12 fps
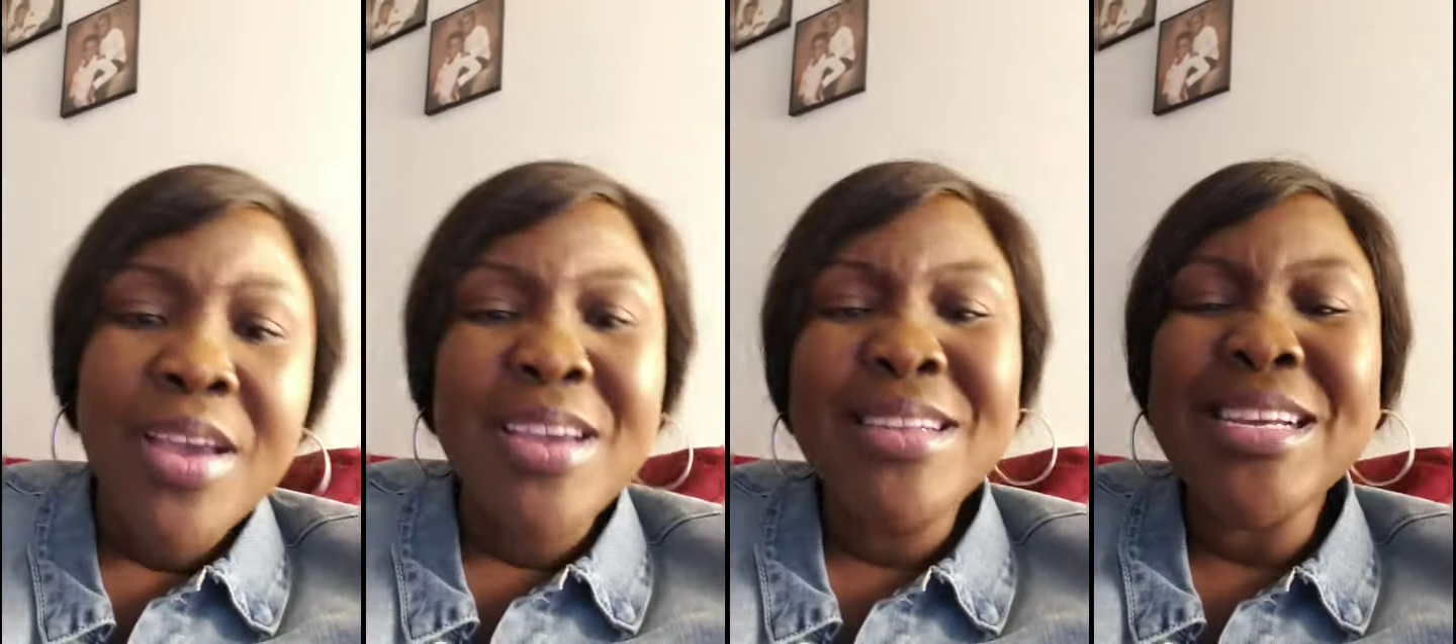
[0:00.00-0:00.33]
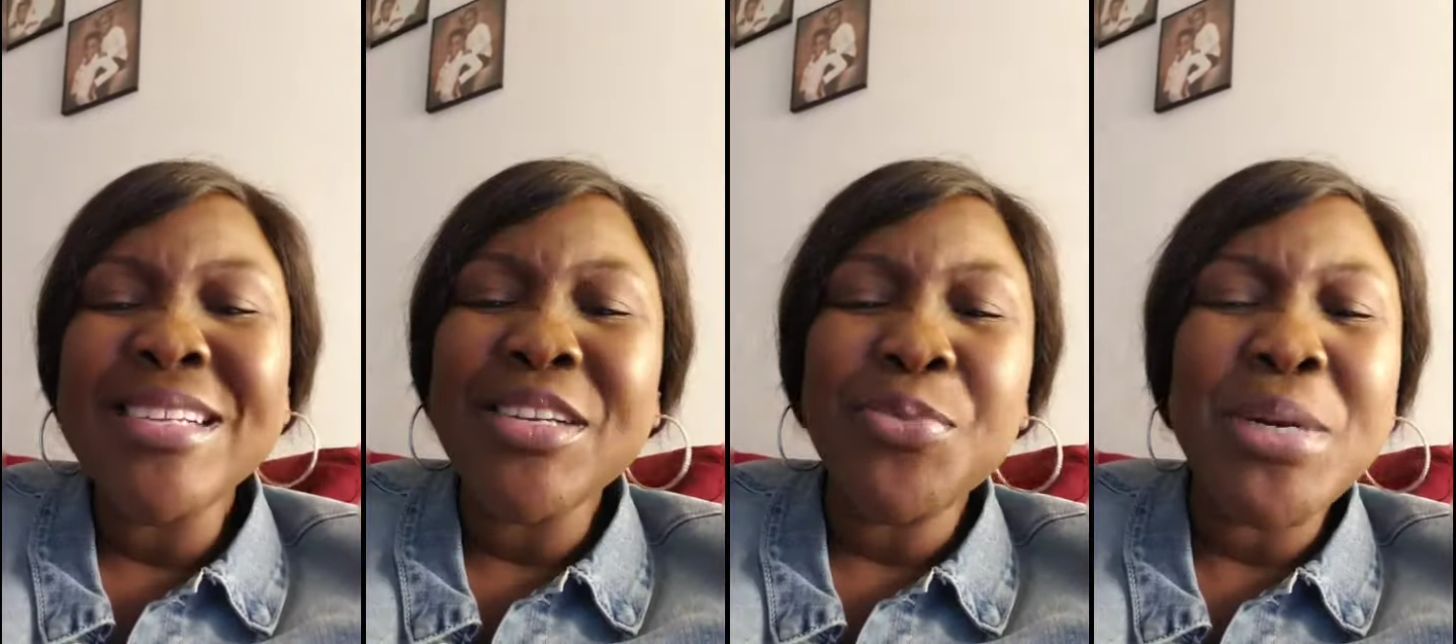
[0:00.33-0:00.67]
It
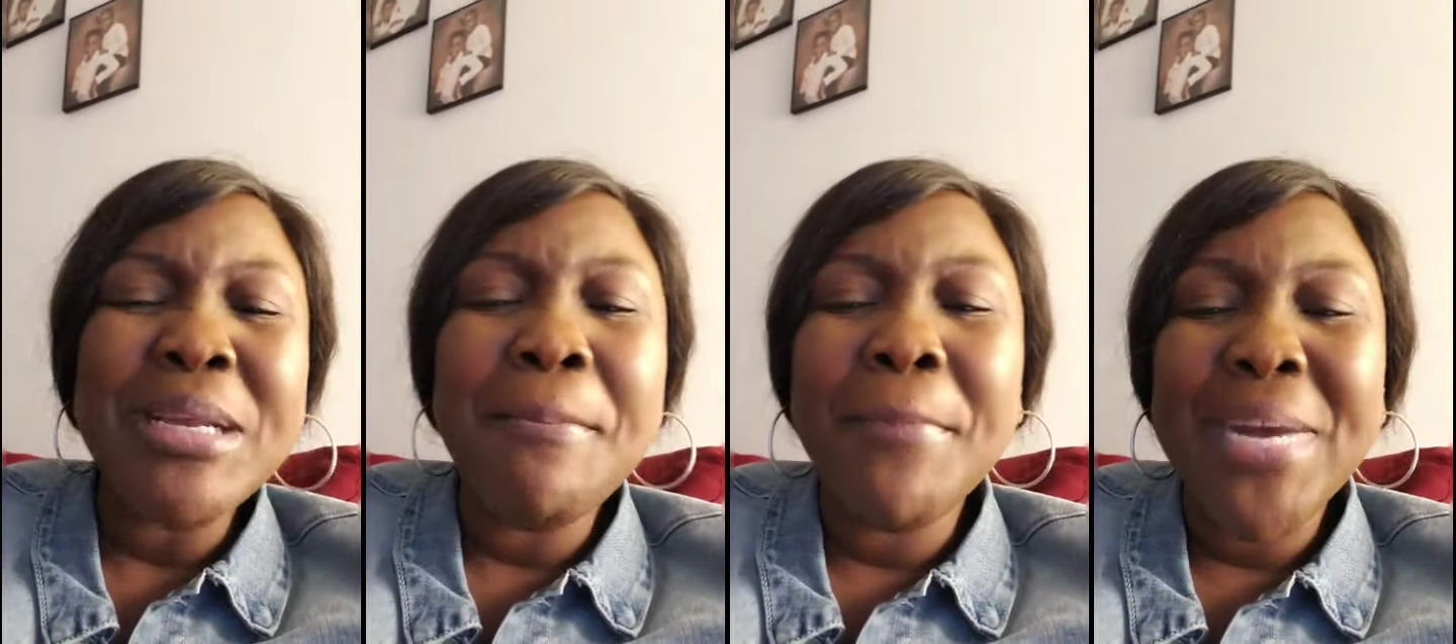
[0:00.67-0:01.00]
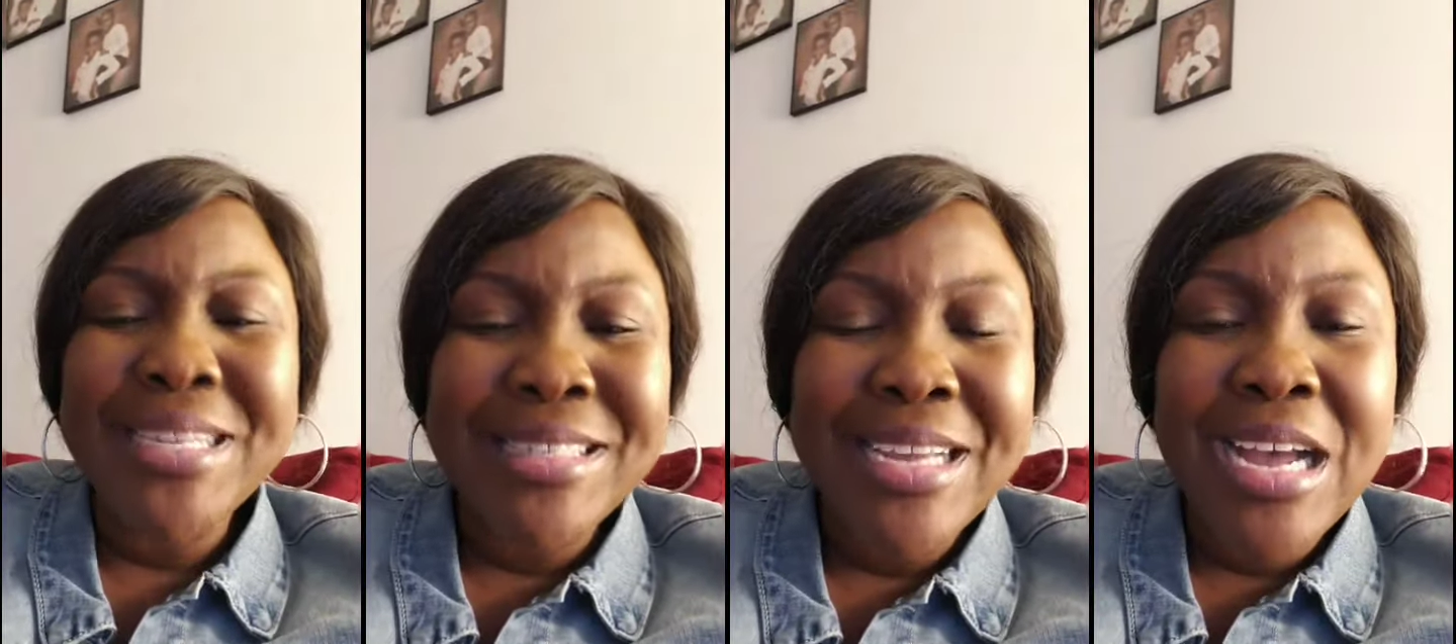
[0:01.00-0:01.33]
doesn't really
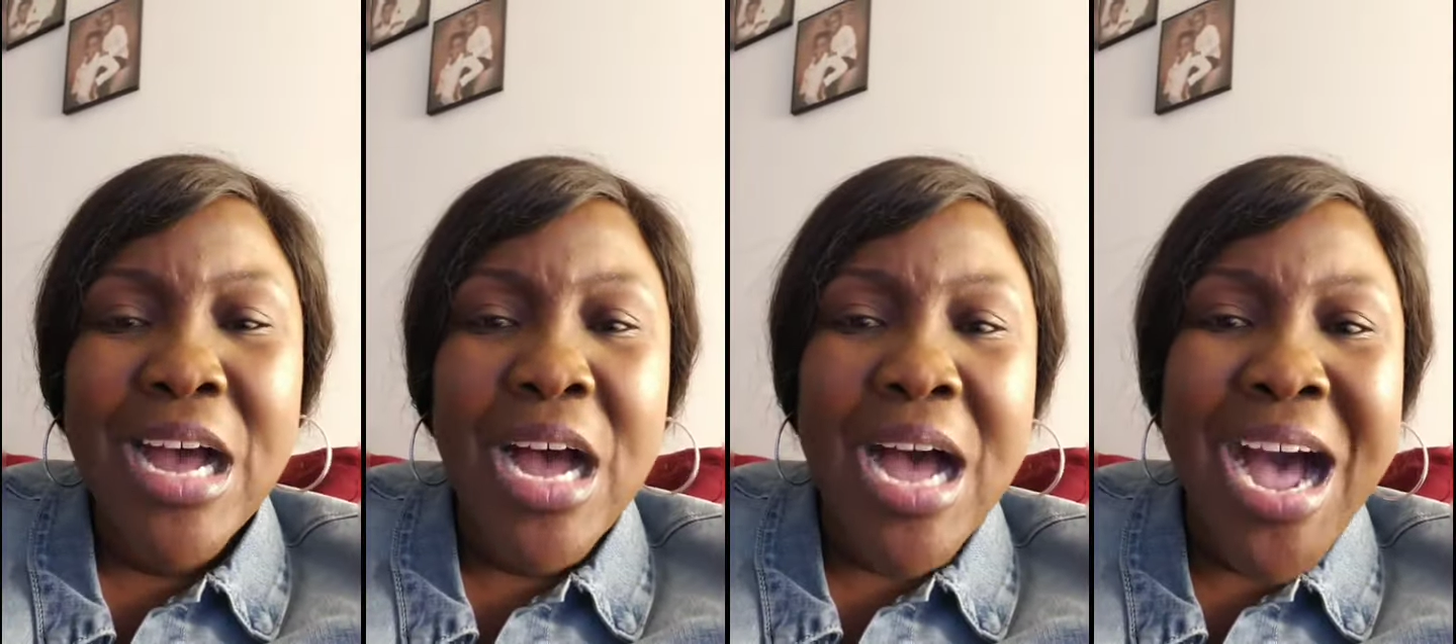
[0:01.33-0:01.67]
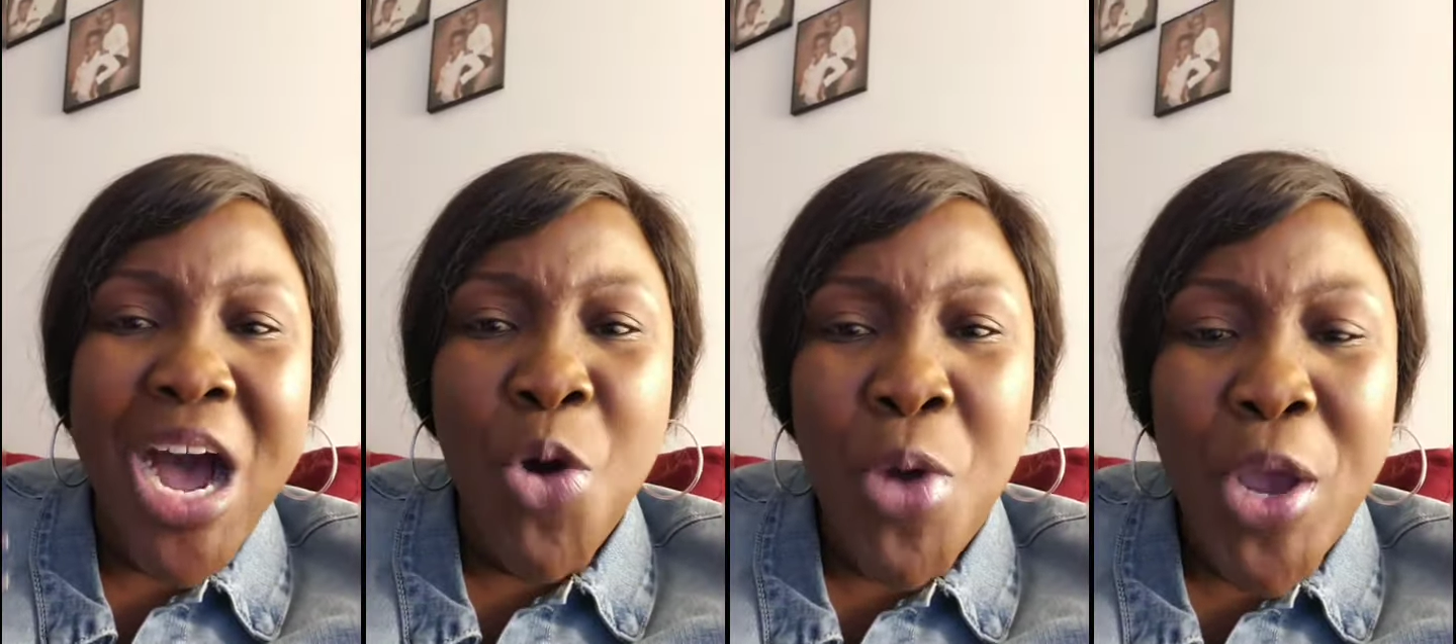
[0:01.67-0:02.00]
matter
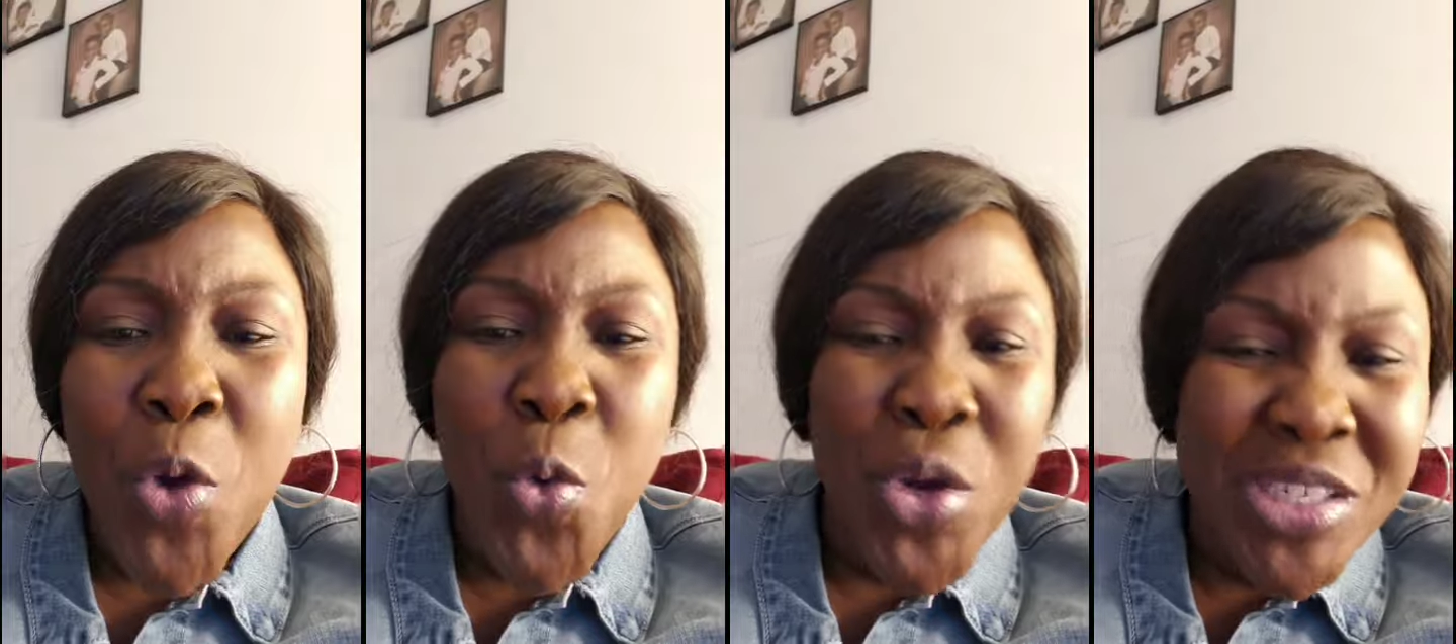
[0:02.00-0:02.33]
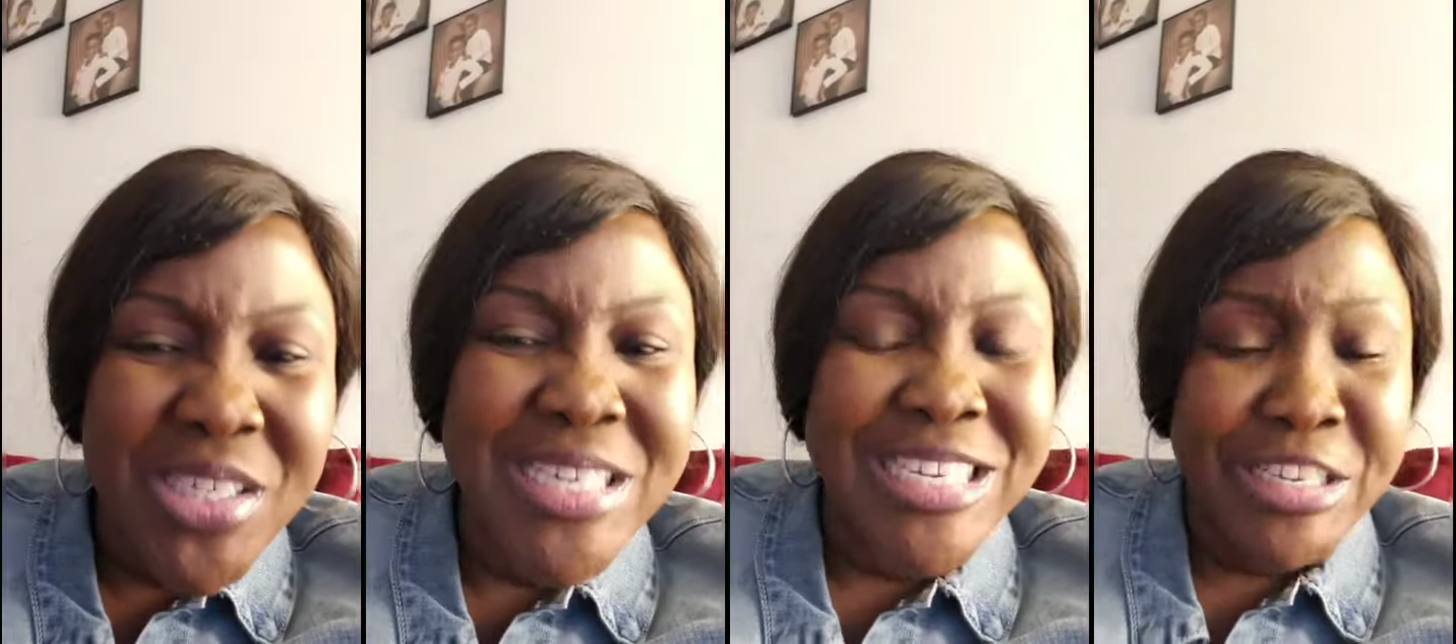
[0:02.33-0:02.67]
how a
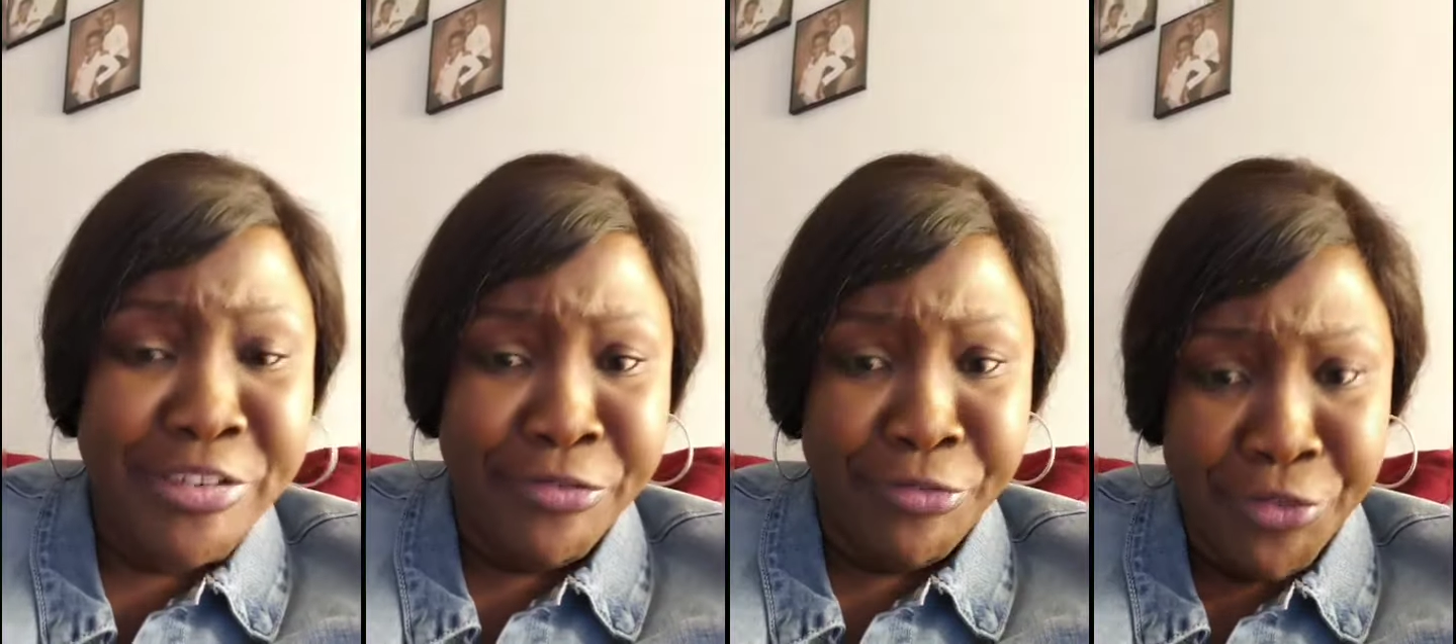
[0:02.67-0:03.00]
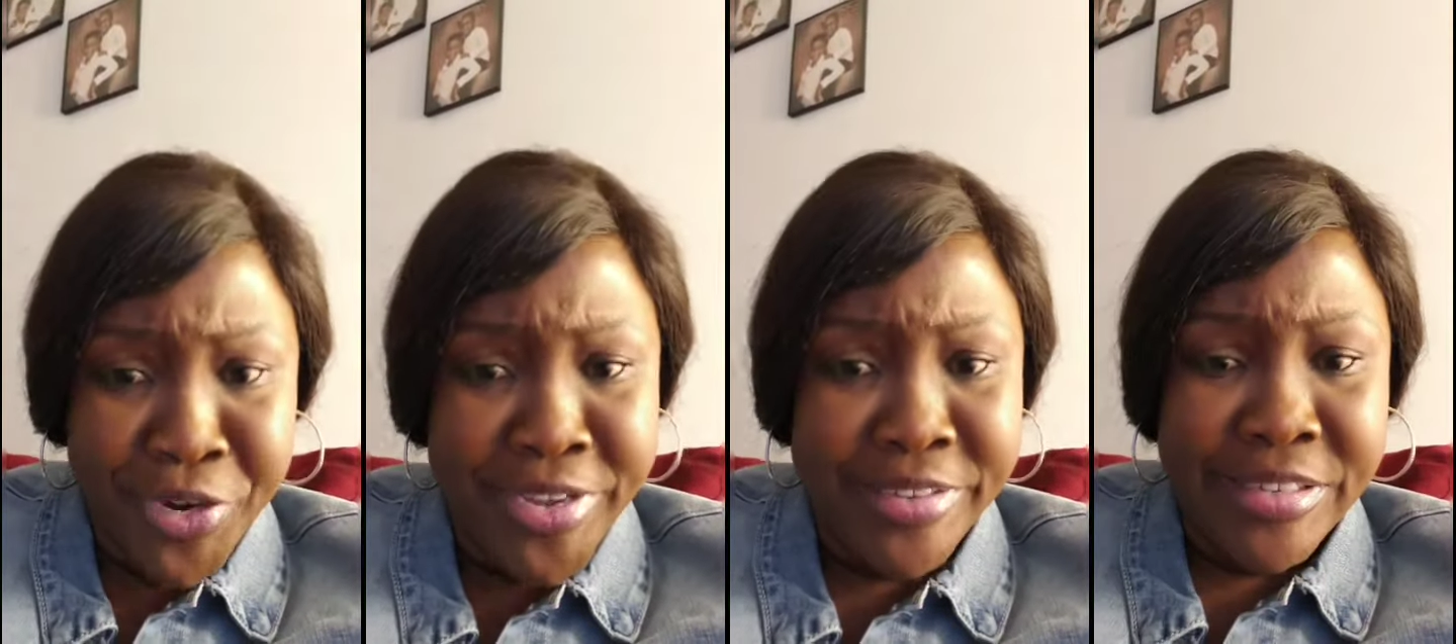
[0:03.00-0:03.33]
question is
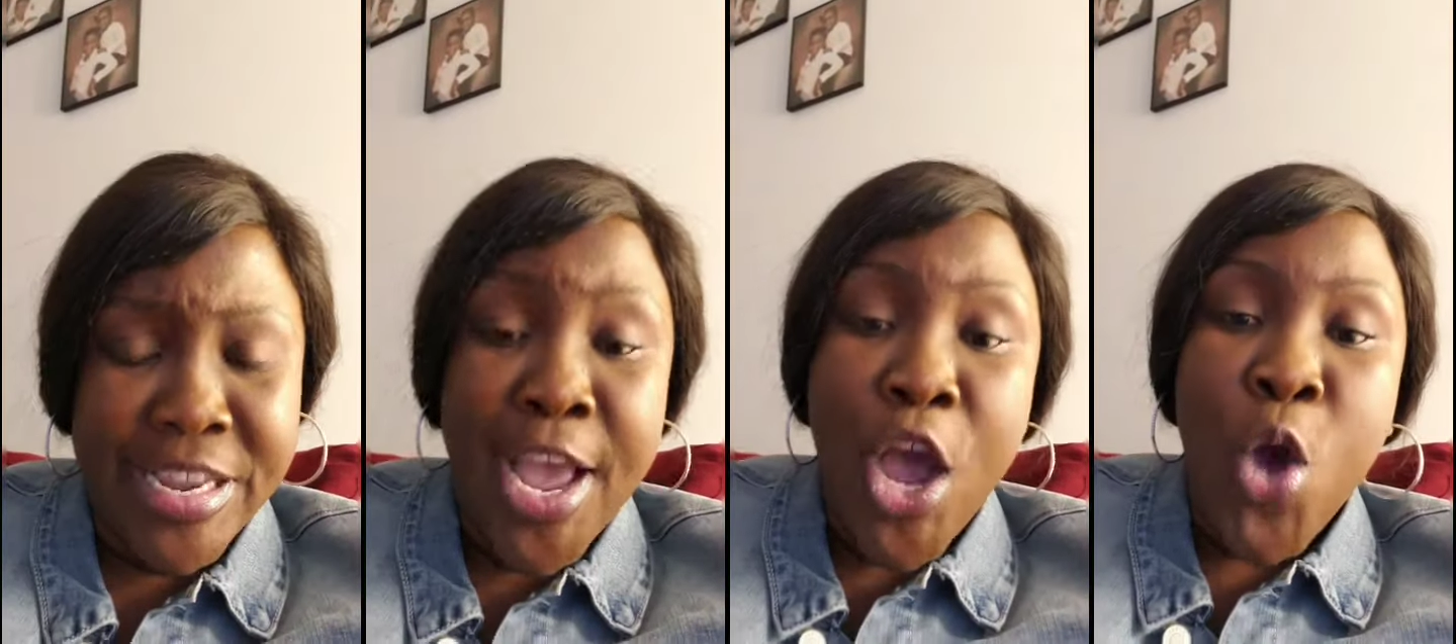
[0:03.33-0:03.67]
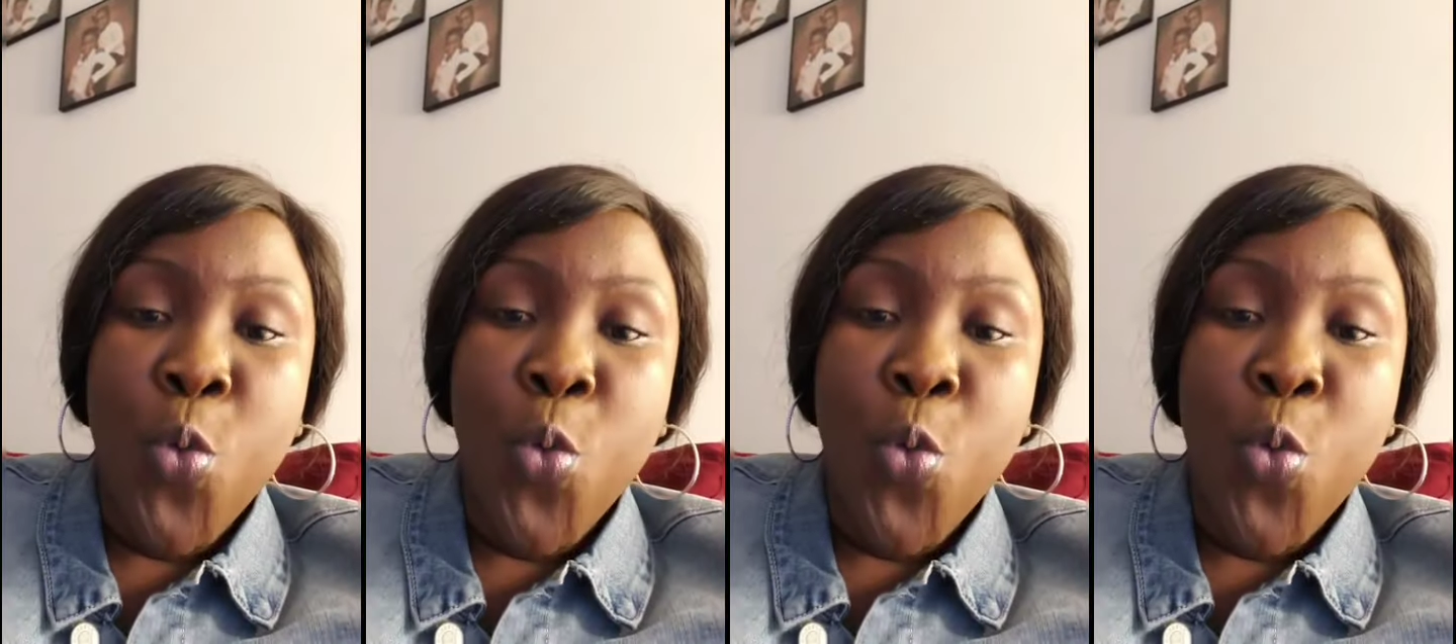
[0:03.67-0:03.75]
phrased